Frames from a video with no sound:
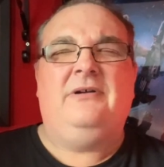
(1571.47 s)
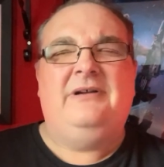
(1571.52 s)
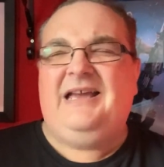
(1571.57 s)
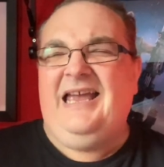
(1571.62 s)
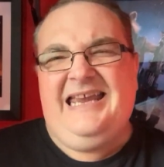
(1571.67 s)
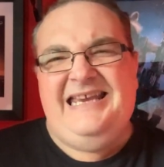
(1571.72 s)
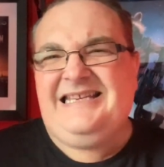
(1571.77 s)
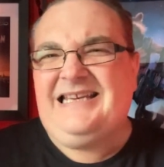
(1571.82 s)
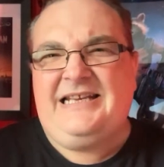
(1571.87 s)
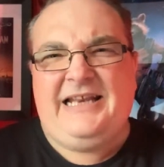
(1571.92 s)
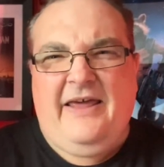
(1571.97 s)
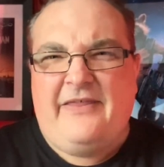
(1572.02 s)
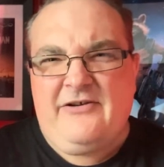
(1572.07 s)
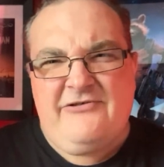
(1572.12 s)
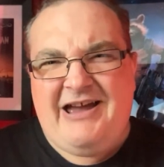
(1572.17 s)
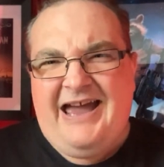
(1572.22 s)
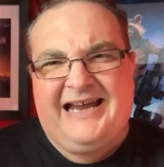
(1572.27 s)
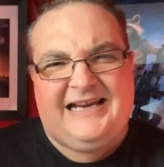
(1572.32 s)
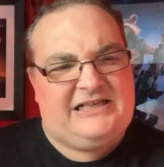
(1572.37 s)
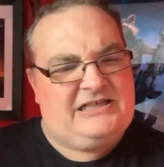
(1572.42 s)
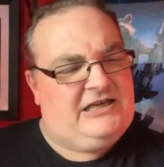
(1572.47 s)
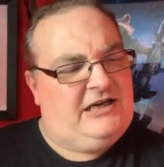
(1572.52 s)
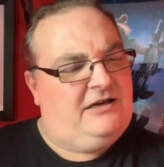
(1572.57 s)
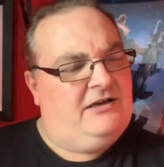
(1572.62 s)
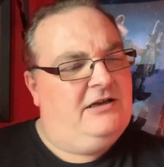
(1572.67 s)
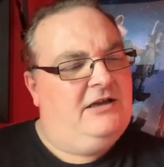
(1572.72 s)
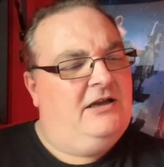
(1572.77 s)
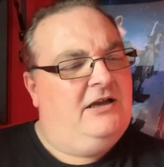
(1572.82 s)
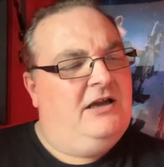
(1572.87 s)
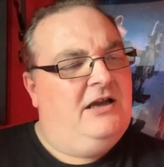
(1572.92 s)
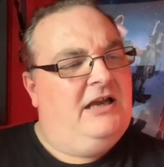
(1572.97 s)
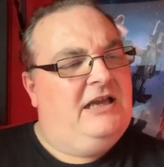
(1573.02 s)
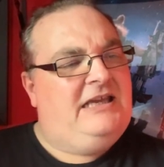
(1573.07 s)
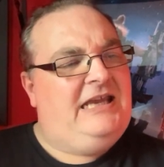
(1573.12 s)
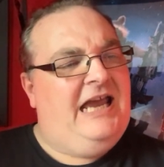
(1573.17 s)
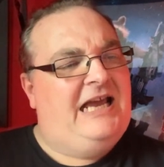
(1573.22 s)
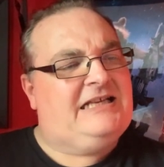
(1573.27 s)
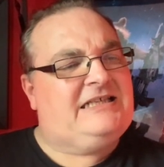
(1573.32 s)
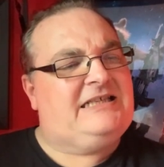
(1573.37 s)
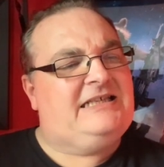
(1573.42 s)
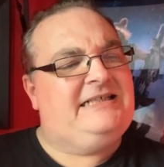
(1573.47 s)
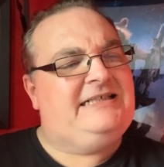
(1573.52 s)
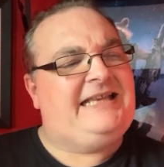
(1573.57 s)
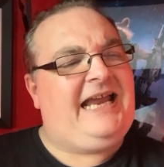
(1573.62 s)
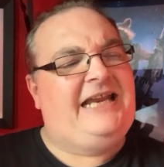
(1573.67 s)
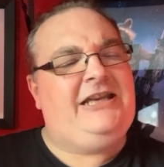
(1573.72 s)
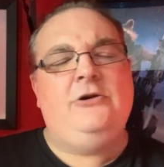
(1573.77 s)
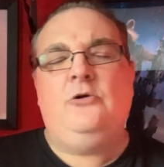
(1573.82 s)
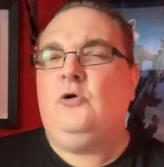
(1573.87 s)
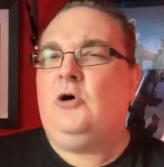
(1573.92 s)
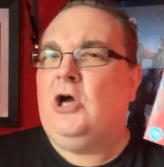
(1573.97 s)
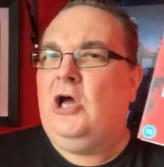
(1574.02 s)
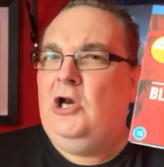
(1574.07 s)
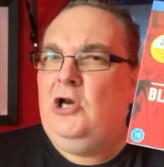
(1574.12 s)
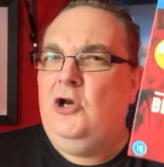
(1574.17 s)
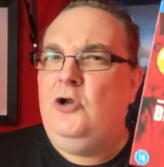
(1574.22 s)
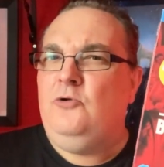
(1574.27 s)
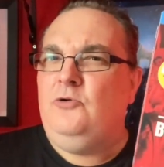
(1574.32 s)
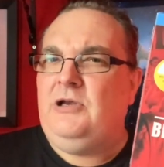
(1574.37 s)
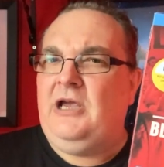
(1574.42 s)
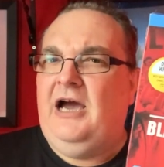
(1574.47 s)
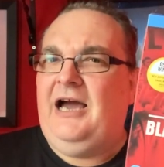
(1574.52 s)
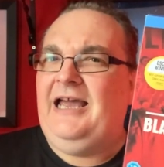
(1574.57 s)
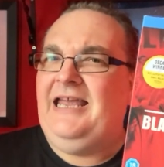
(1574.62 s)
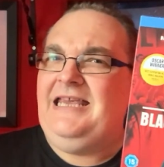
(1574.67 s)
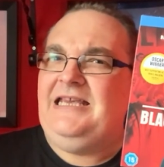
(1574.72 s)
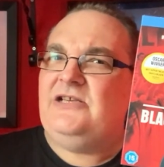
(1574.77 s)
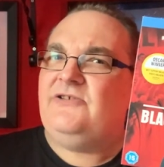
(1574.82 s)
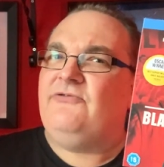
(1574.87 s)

He's another actor. Yes, Daniel Kaluuya. He's